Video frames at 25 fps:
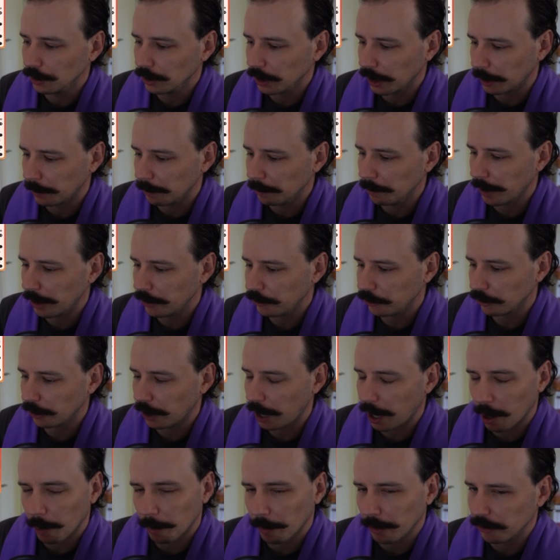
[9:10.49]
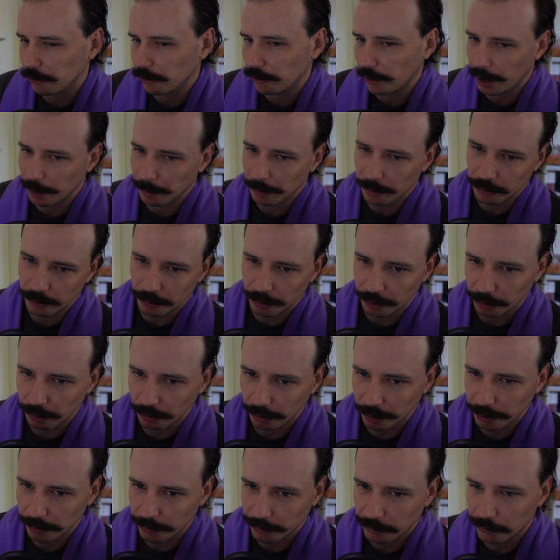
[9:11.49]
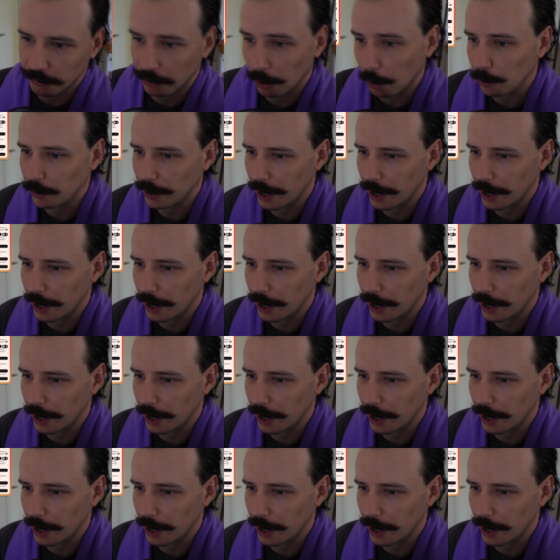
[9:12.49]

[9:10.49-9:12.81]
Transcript: like measure how much damage increase no